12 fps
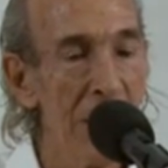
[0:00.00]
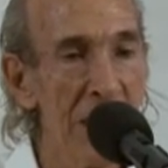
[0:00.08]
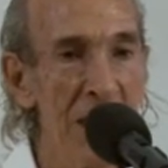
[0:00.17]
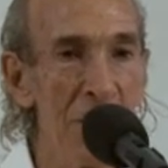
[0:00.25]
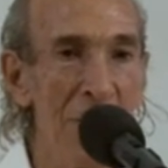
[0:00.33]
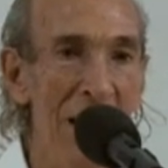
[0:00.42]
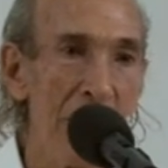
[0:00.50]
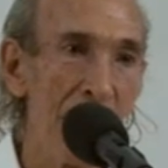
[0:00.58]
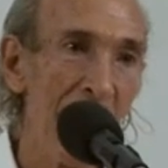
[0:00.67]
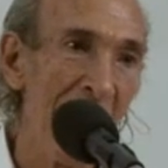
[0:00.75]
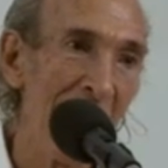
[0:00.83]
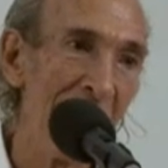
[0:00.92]
Yes,
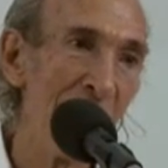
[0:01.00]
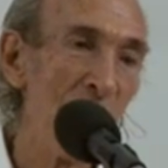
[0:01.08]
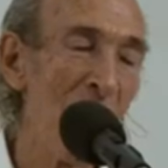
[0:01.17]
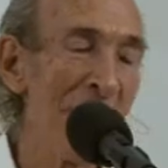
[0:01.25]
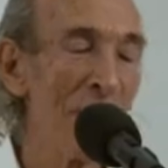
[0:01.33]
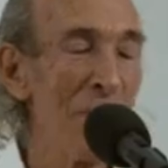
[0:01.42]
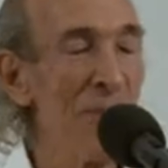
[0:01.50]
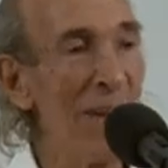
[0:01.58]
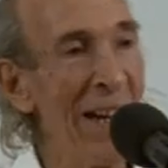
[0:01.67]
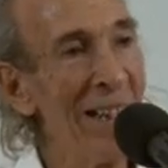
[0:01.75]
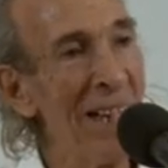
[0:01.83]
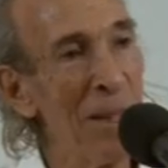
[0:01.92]
if you ask me
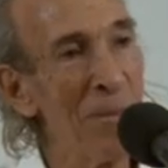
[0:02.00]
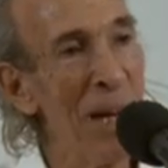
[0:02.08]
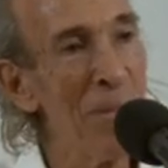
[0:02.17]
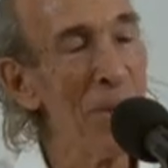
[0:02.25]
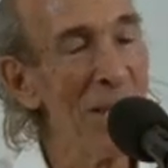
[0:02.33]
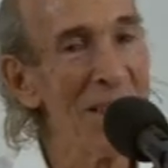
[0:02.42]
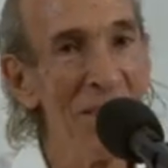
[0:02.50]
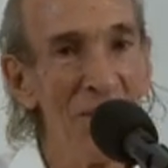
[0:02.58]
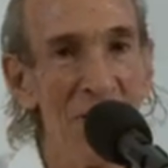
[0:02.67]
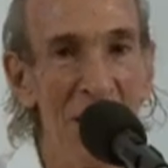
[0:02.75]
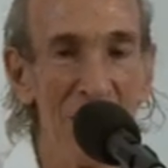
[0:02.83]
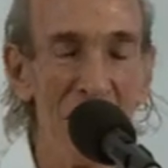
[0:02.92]
frankly, my present
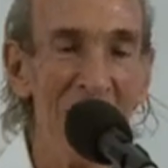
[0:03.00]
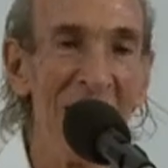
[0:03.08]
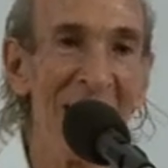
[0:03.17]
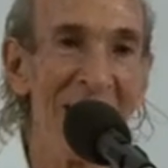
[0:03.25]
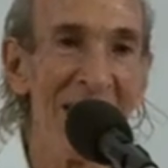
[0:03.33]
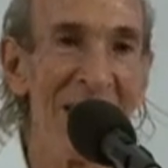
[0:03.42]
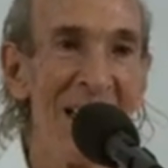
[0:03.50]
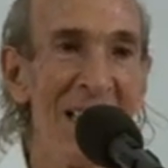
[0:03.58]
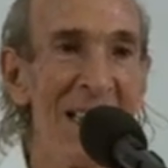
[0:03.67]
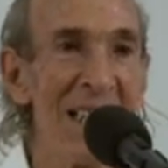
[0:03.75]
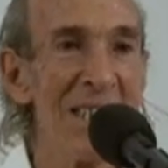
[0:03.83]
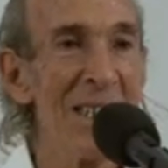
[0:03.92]
feeling is
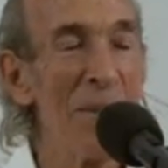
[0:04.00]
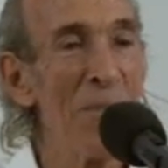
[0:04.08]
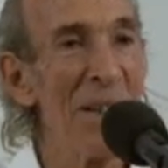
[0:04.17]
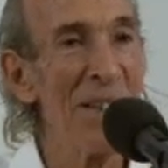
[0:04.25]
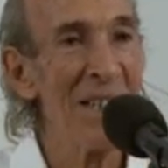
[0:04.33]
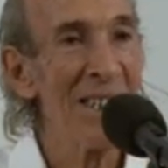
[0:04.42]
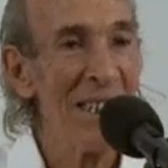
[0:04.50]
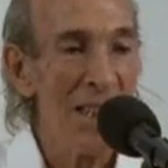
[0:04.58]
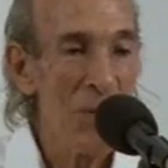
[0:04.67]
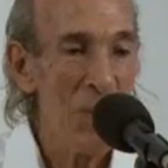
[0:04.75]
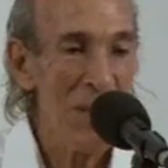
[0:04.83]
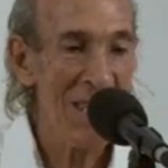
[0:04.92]
simply this,
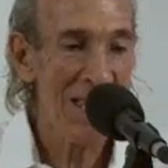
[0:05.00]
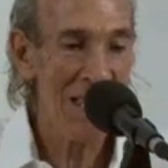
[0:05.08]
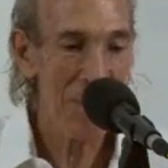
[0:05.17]
that we